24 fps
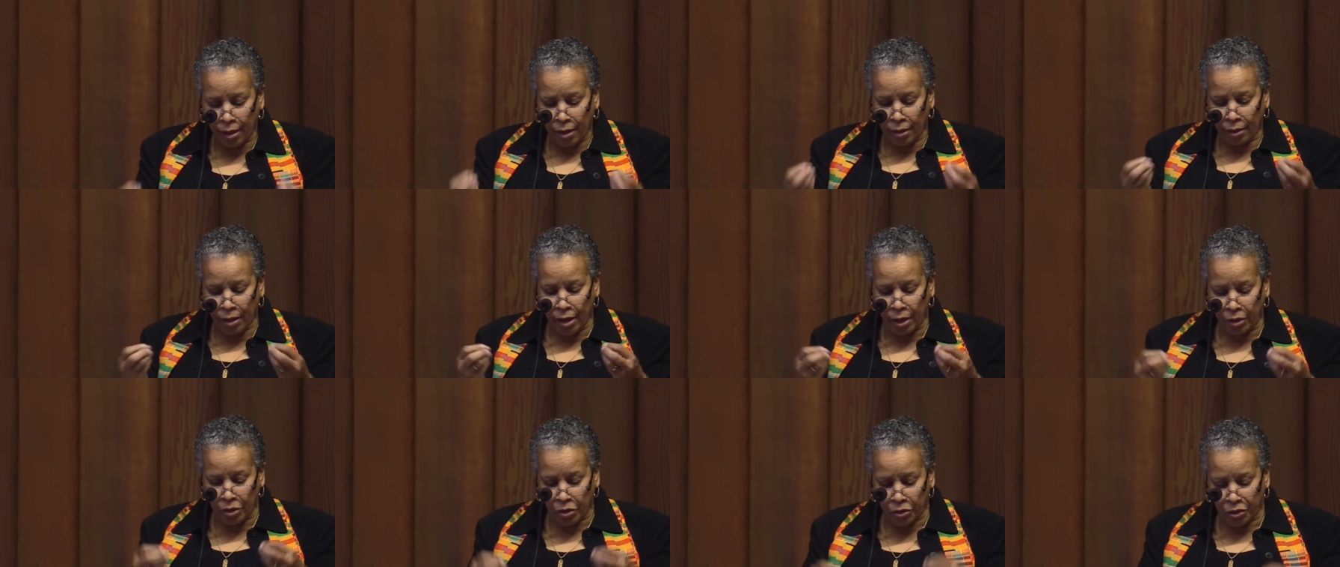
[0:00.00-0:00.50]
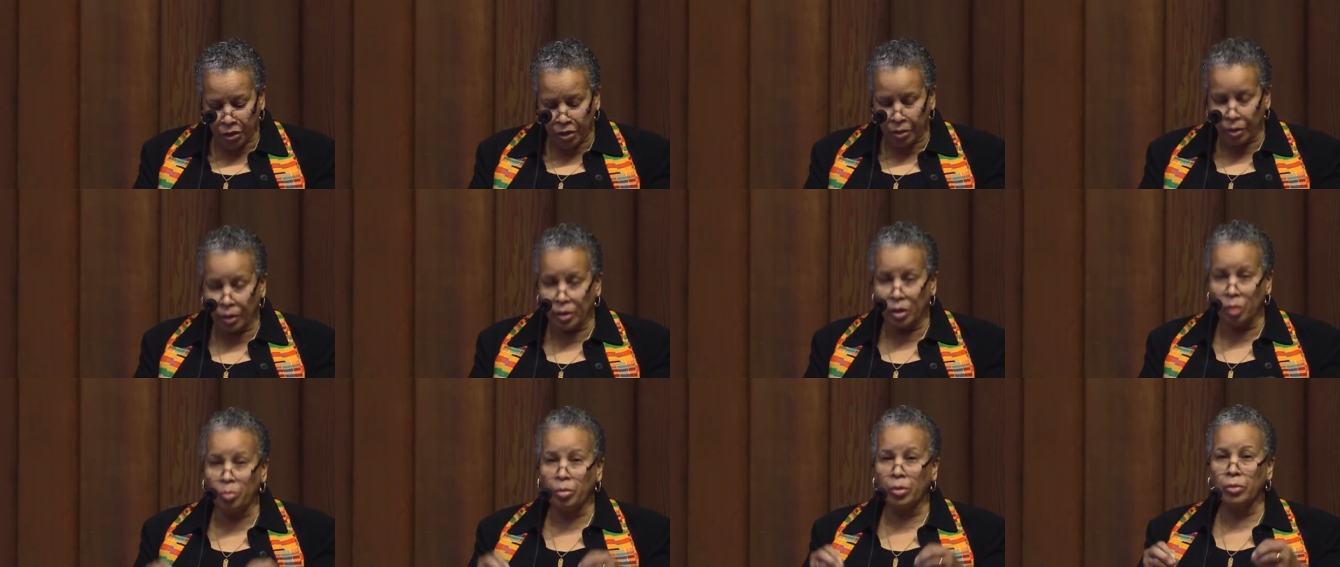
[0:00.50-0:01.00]
that are
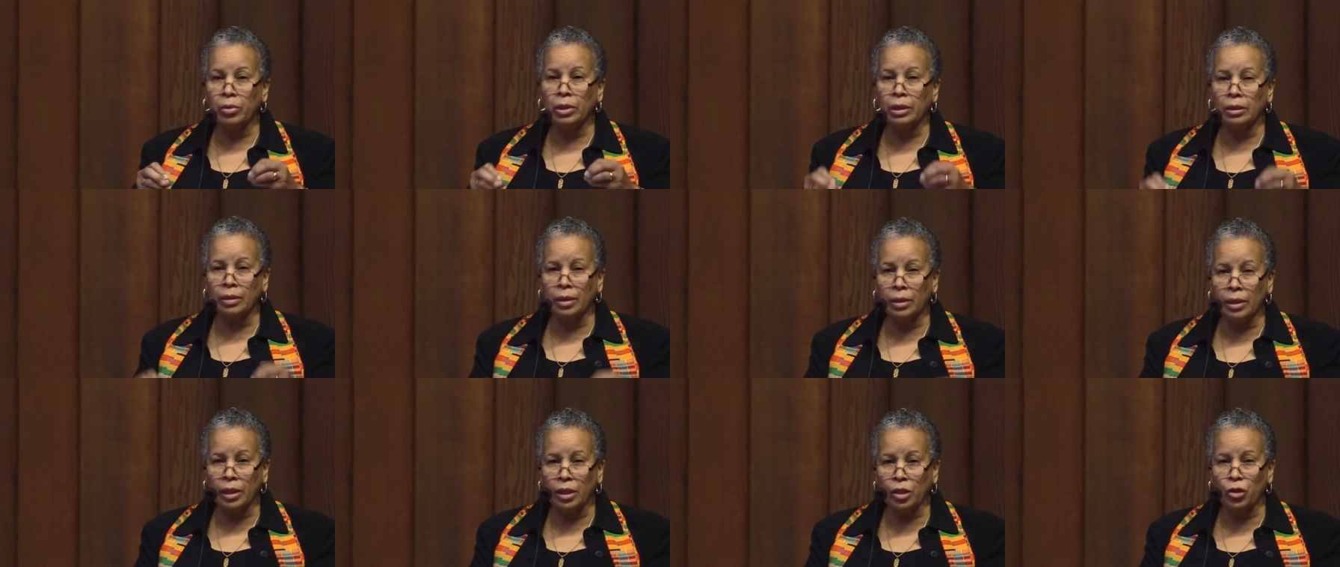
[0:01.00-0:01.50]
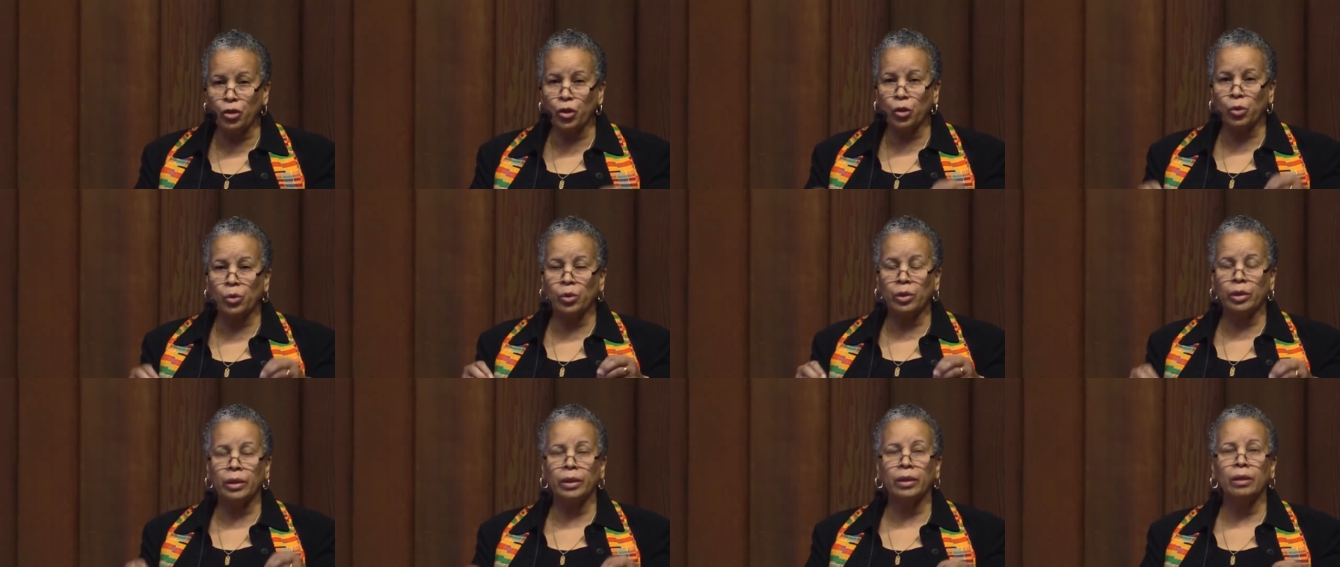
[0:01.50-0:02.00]
deliberately
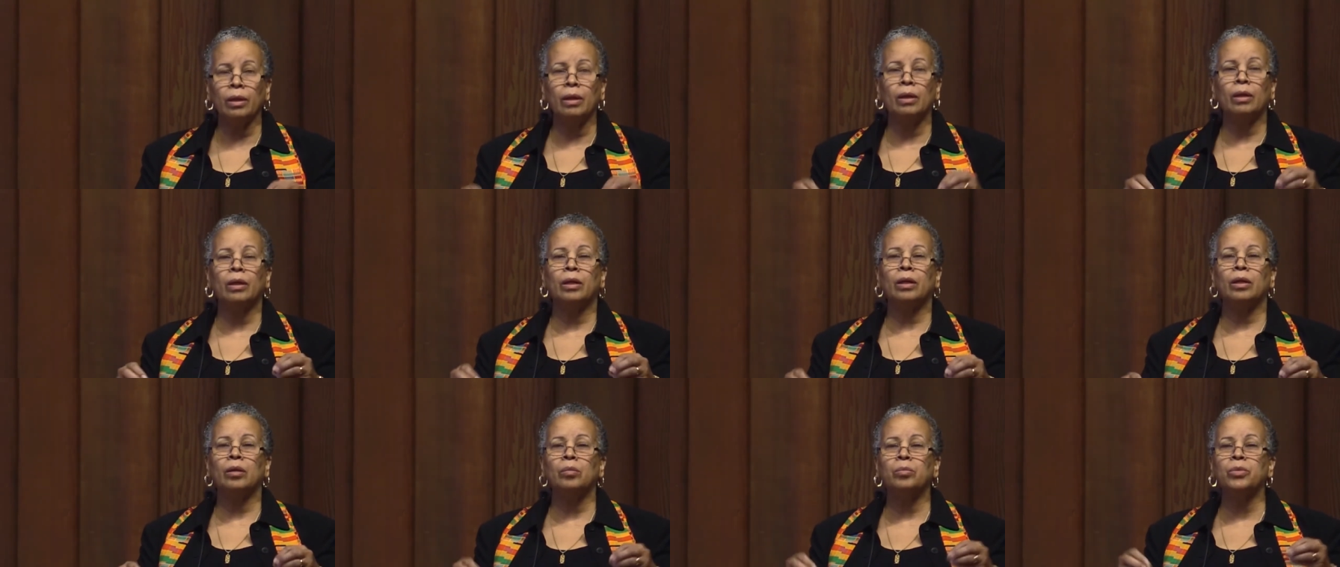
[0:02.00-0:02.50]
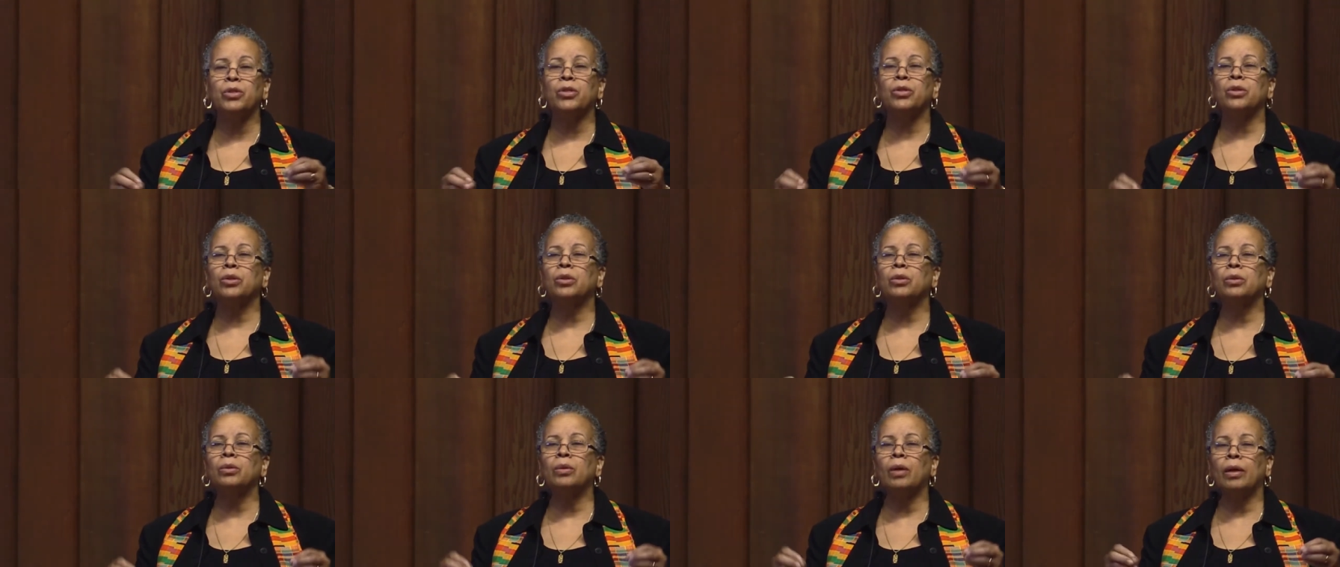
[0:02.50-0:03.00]
doing harm
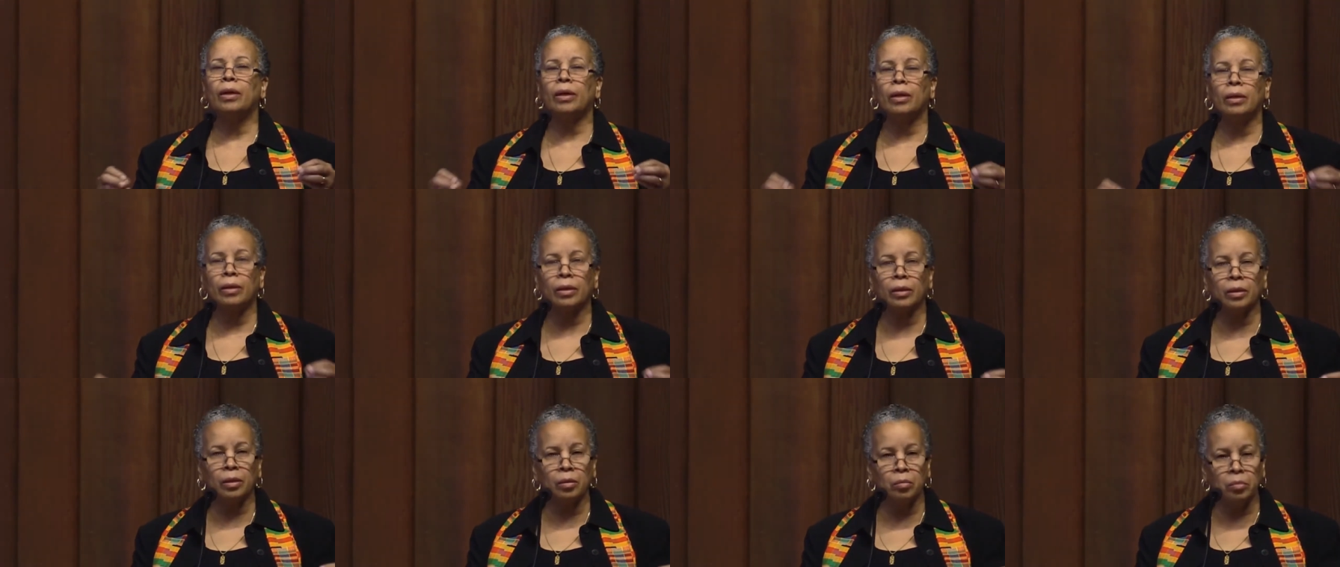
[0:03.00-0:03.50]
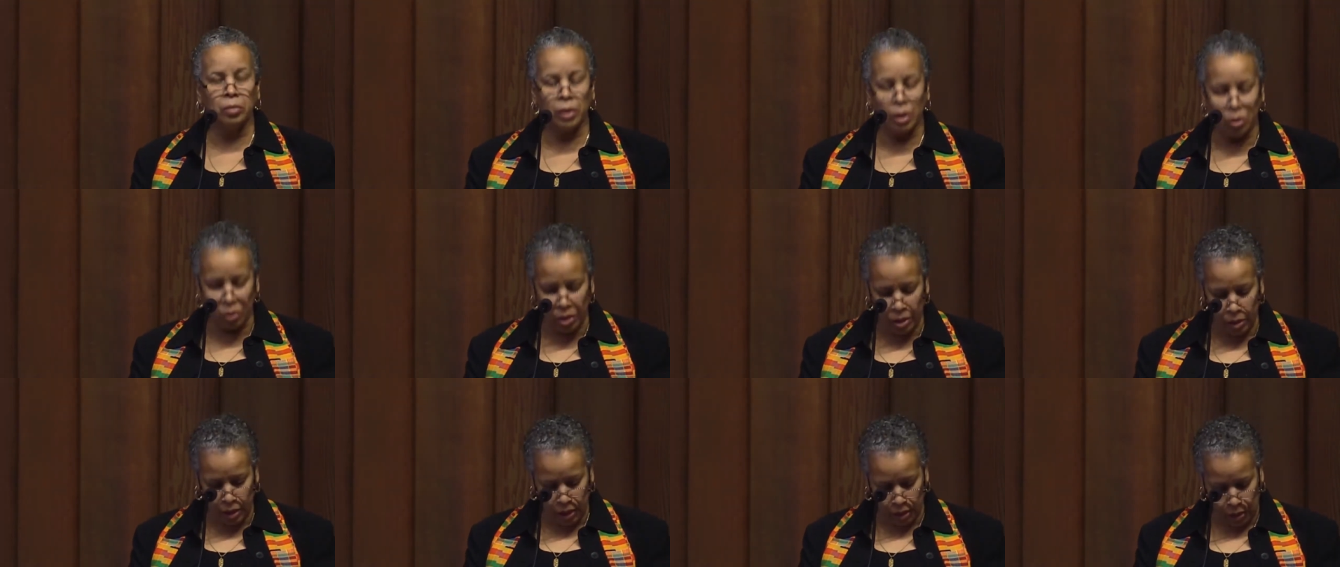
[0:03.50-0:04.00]
to our
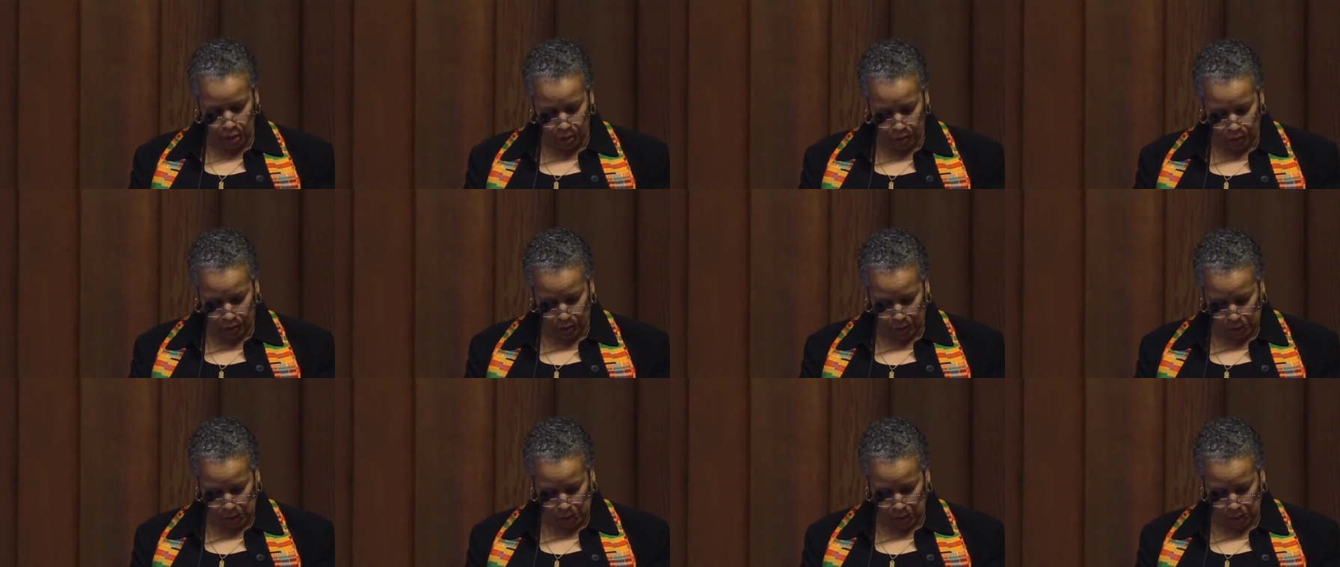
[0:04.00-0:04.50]
communities.